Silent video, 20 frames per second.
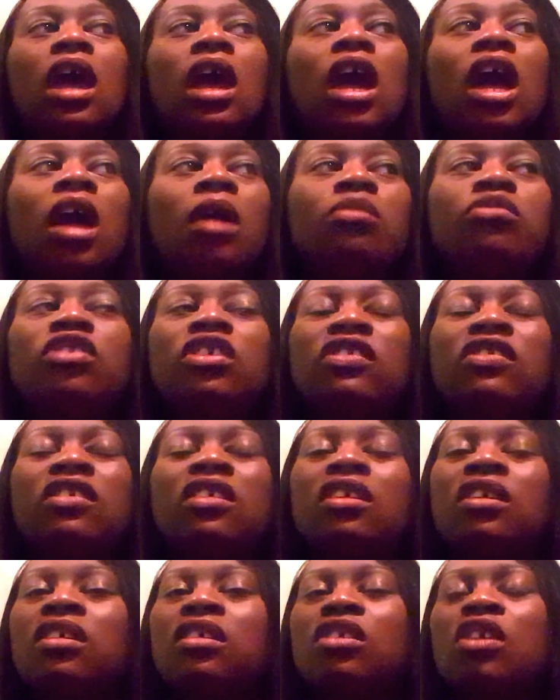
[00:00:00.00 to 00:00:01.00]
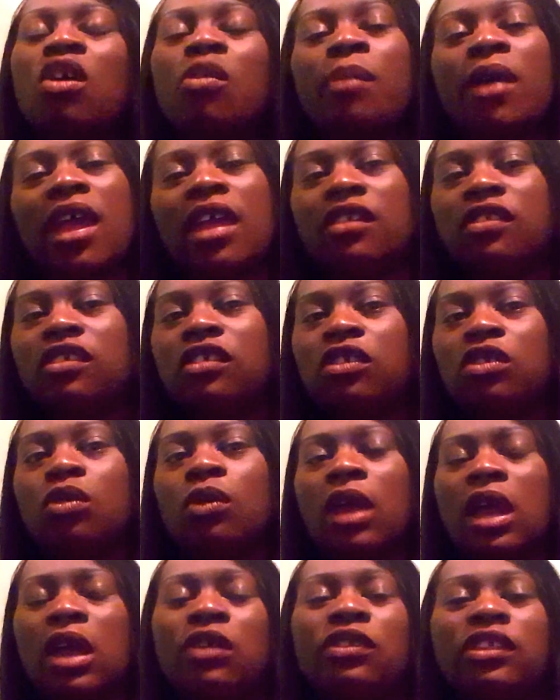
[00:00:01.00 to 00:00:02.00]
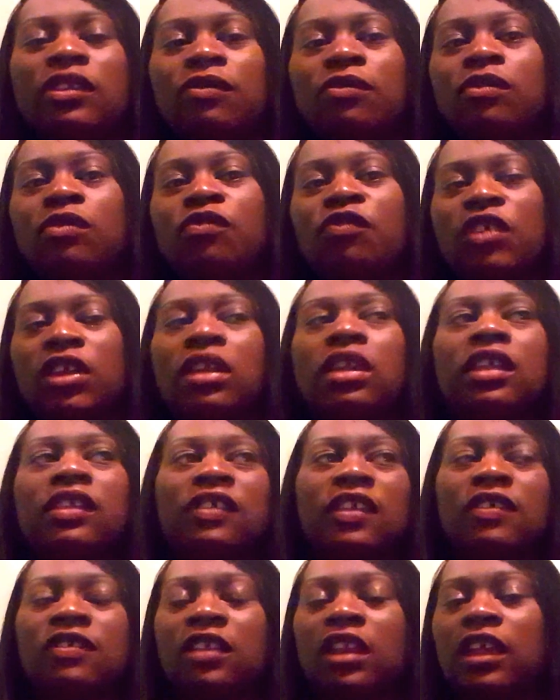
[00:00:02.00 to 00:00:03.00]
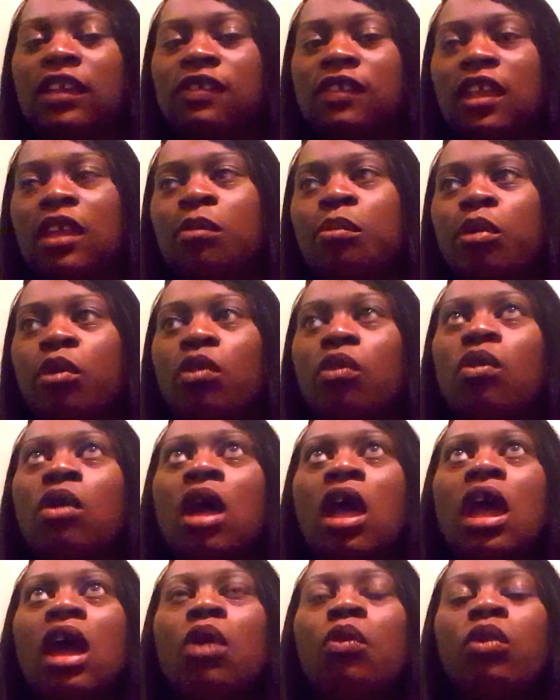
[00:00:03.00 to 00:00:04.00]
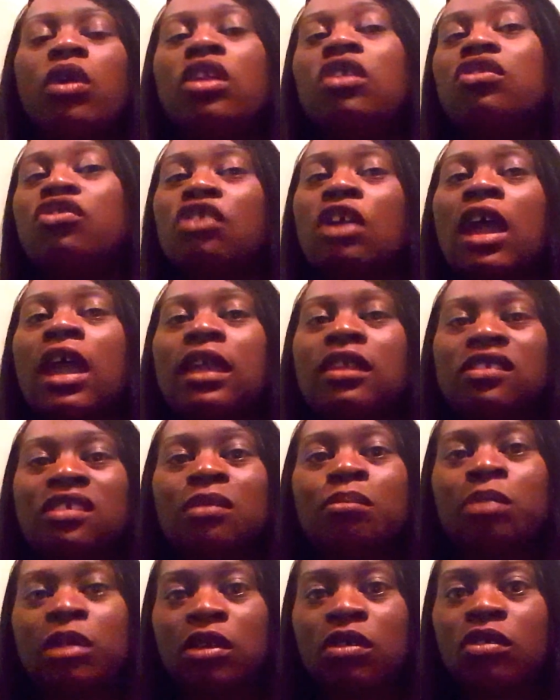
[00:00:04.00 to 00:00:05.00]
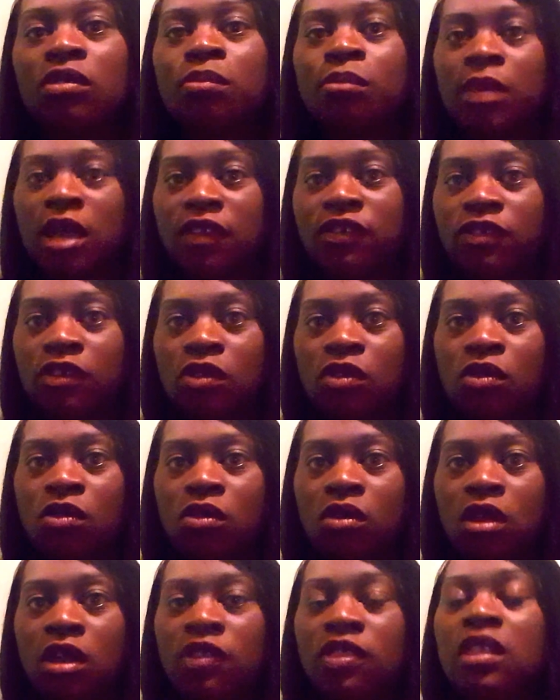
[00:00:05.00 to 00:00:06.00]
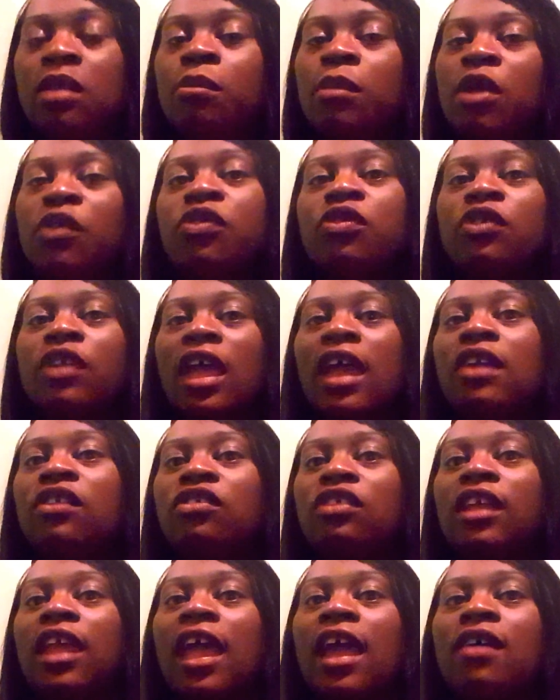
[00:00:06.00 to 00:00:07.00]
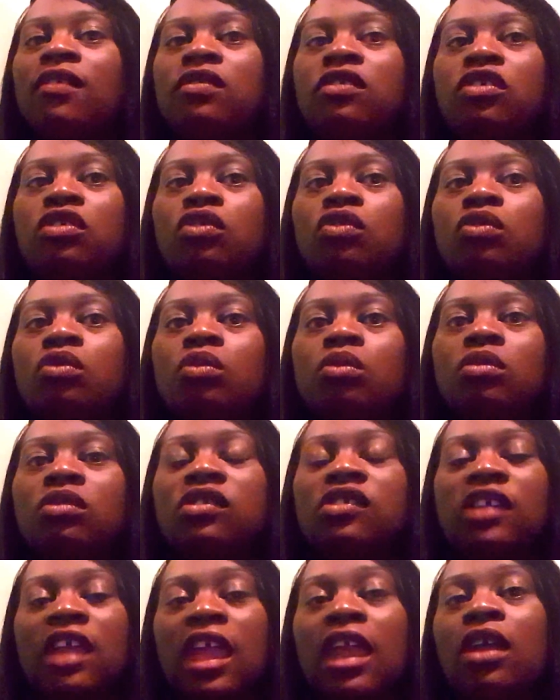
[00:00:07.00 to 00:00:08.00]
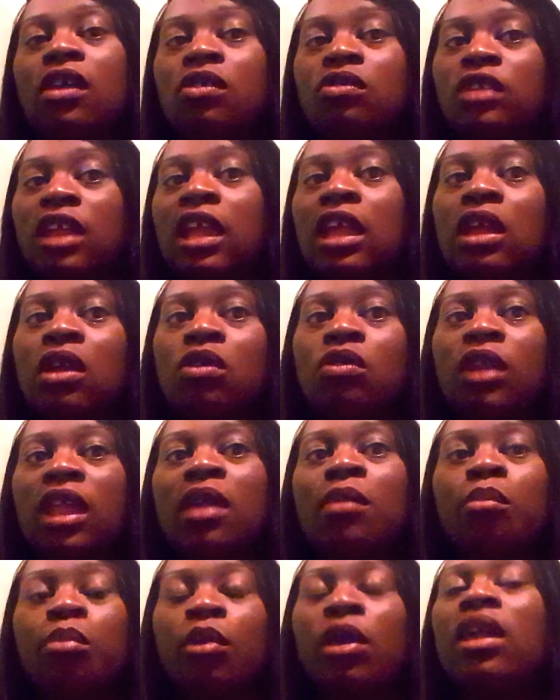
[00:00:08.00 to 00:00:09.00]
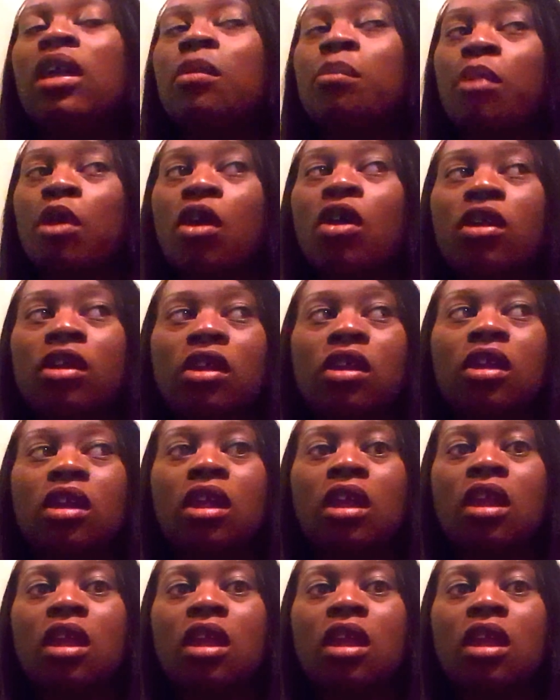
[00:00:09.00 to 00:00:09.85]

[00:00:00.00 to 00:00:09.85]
Um, just to go back to health and fitness as an example, when you're trying to build muscle, the muscles actually have to tear down and break apart